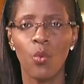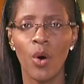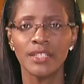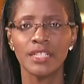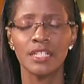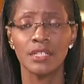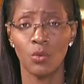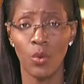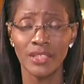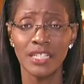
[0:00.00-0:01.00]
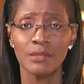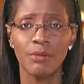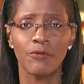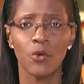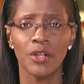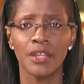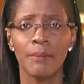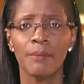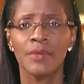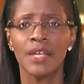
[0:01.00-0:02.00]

what is before them.